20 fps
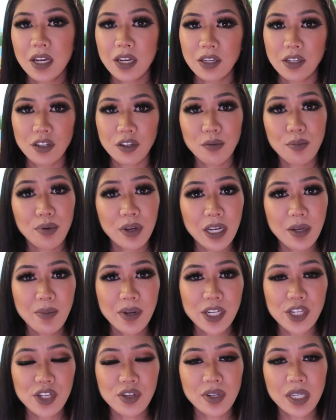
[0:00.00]
so pretty
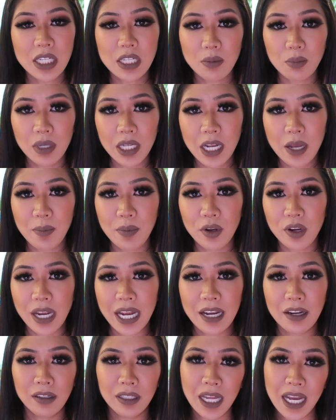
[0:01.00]
much you can split up your
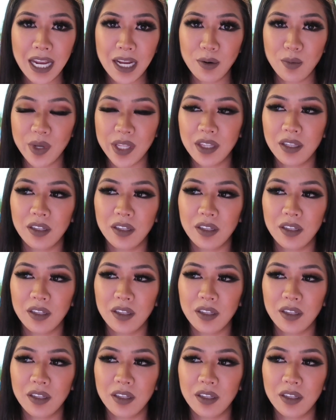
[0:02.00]
air line with